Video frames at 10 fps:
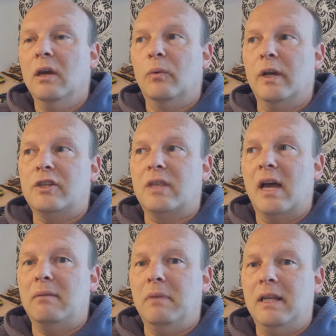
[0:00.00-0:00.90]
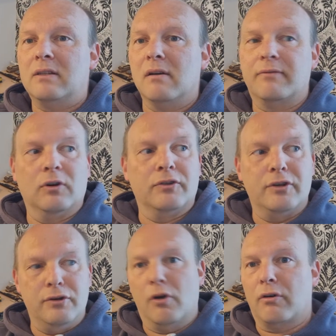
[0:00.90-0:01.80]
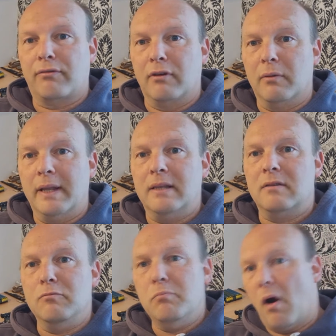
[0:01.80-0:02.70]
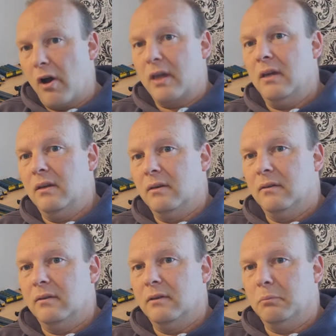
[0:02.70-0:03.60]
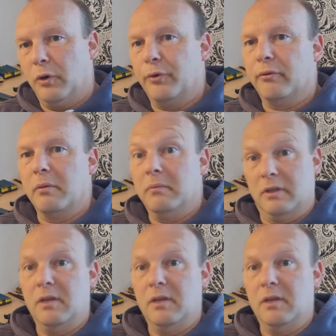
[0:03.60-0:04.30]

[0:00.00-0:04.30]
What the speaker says: which then means I've got to knock through into my model room,